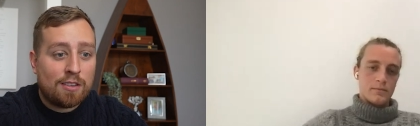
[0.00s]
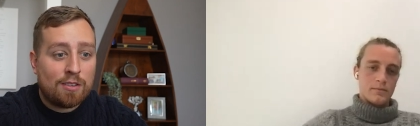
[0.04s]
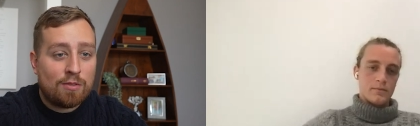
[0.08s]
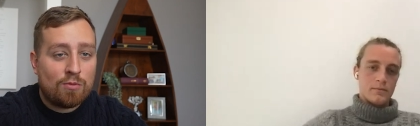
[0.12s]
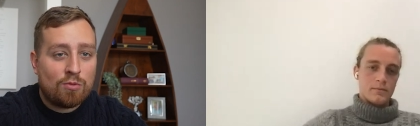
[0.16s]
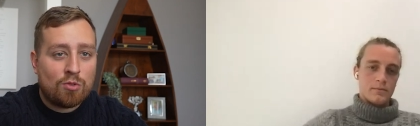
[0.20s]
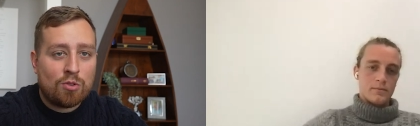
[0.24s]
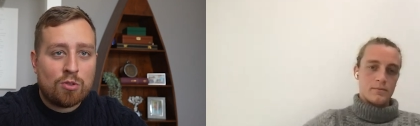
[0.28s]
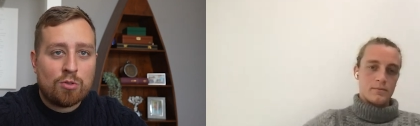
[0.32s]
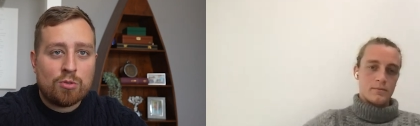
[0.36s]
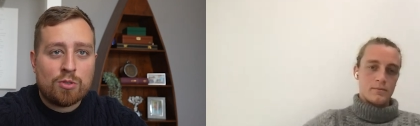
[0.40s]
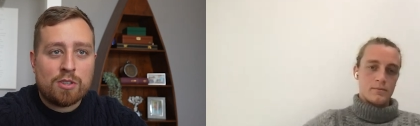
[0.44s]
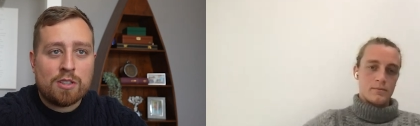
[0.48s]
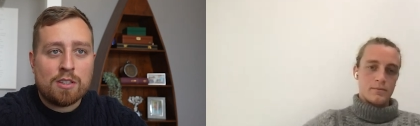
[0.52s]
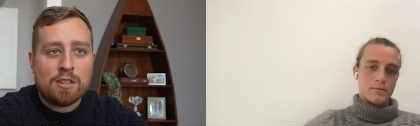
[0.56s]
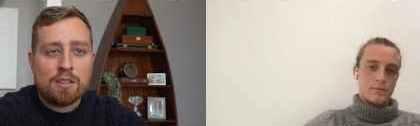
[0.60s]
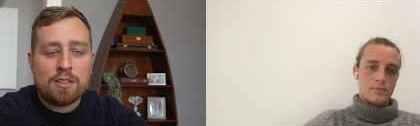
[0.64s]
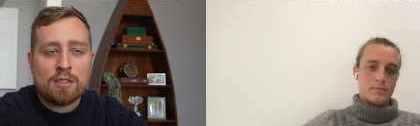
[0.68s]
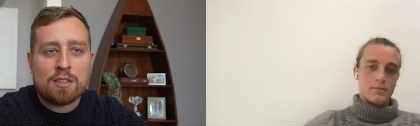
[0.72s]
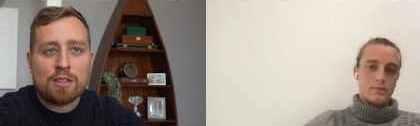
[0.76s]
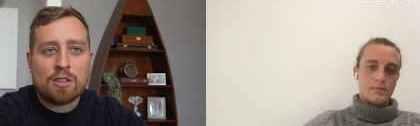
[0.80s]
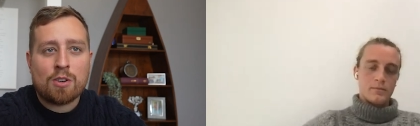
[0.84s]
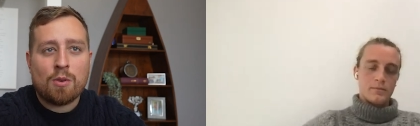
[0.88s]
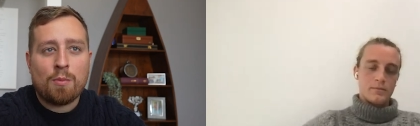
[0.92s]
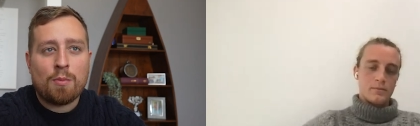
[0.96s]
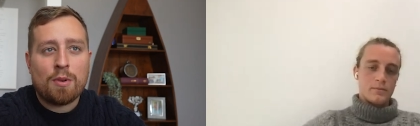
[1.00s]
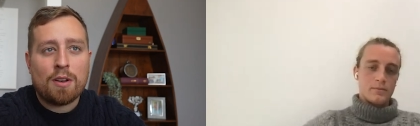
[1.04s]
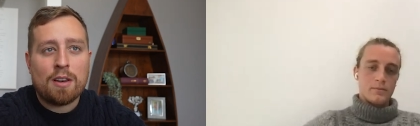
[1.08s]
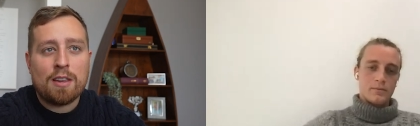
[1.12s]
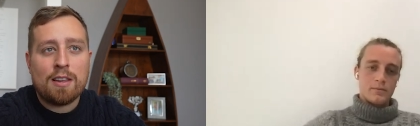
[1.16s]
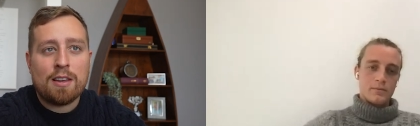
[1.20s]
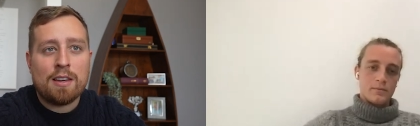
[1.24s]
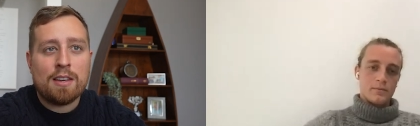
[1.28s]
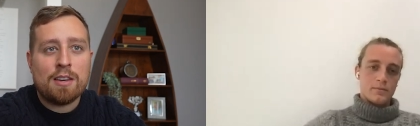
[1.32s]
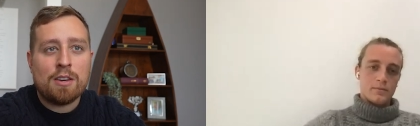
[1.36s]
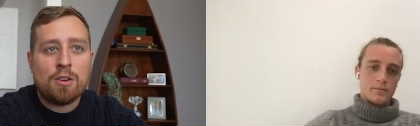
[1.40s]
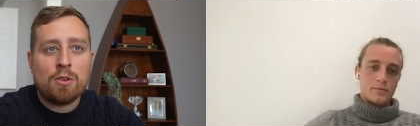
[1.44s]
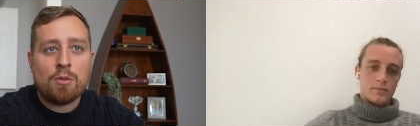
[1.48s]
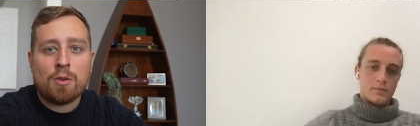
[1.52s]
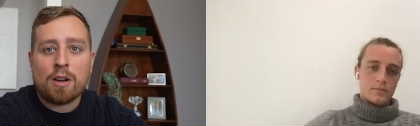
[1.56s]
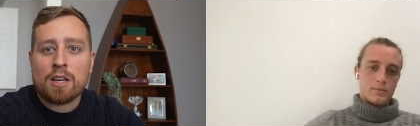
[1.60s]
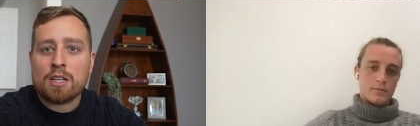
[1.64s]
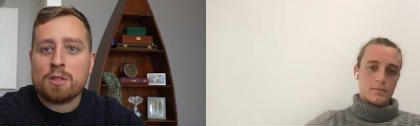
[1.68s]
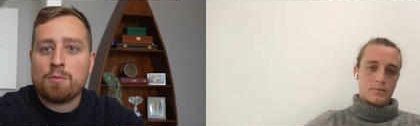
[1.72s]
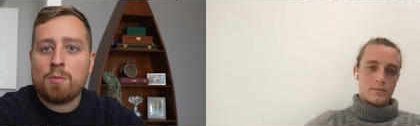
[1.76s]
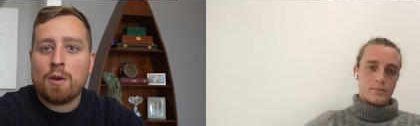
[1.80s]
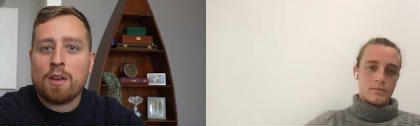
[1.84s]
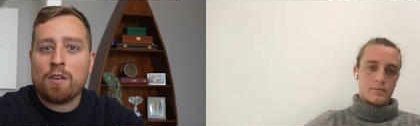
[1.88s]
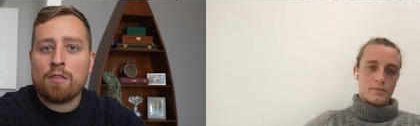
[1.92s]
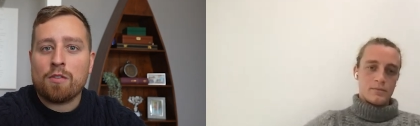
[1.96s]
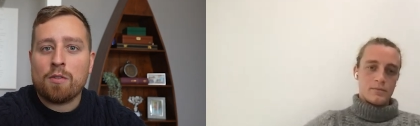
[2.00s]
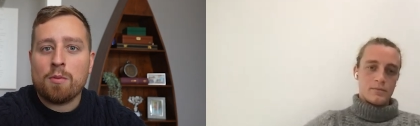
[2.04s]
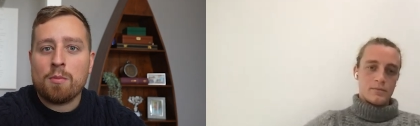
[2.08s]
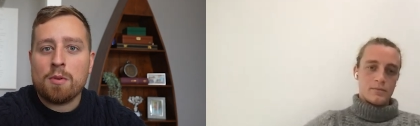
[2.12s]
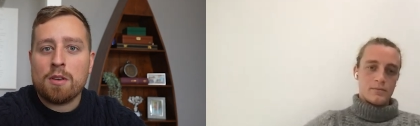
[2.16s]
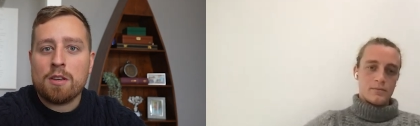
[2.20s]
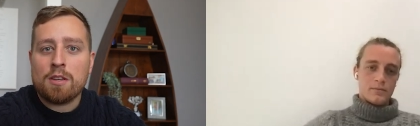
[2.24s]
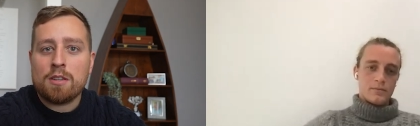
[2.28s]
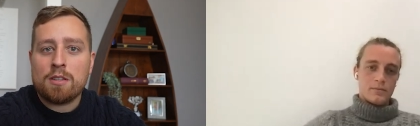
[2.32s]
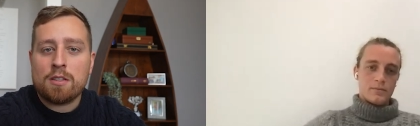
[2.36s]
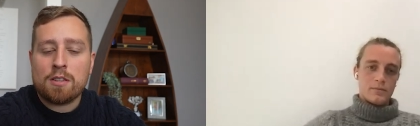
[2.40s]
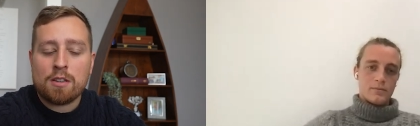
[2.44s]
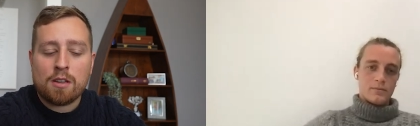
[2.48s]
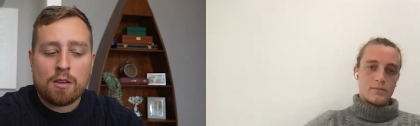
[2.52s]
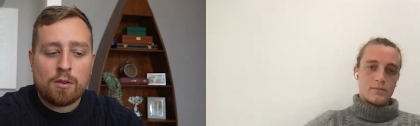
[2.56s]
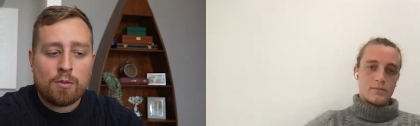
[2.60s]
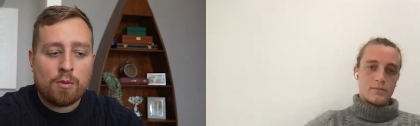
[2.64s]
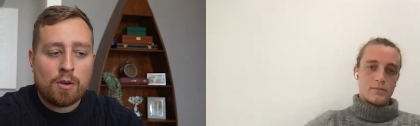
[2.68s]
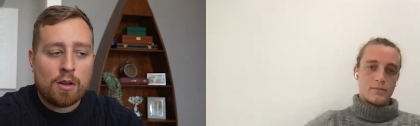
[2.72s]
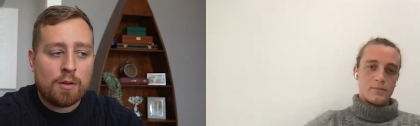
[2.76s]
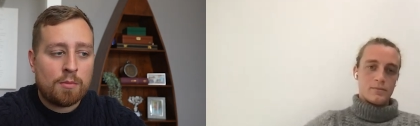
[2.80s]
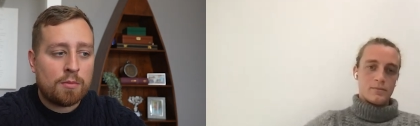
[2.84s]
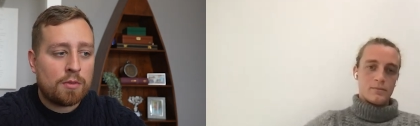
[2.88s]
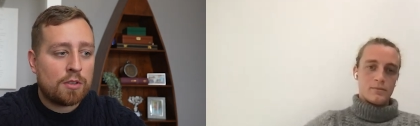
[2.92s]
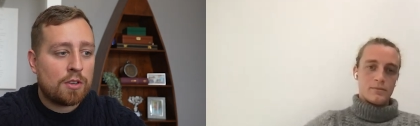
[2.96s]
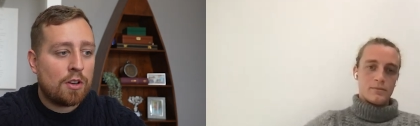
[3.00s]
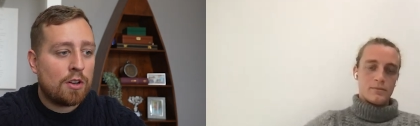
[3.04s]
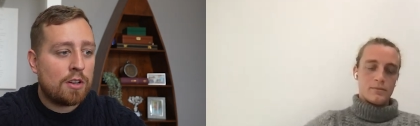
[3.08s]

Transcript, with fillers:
Speaker 1: in royalties. It's a completely new aspect for me, so um,